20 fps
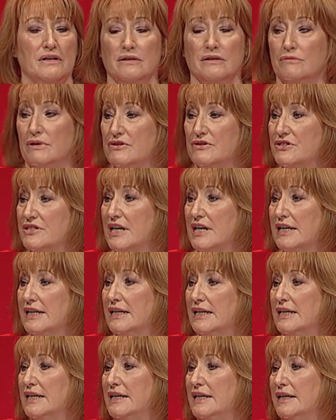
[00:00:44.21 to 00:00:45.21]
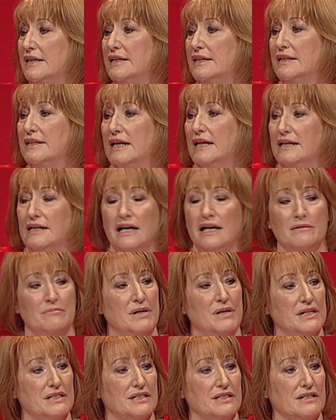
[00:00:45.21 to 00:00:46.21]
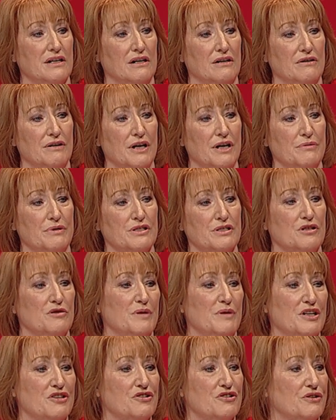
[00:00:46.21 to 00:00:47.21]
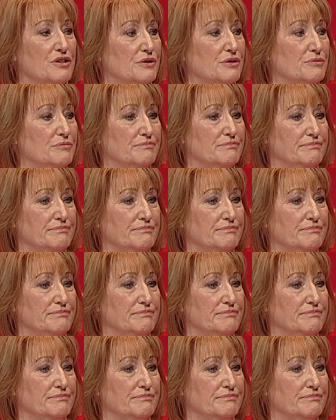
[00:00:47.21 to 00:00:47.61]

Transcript: Well, sadly, that nightmare scenario is coming true.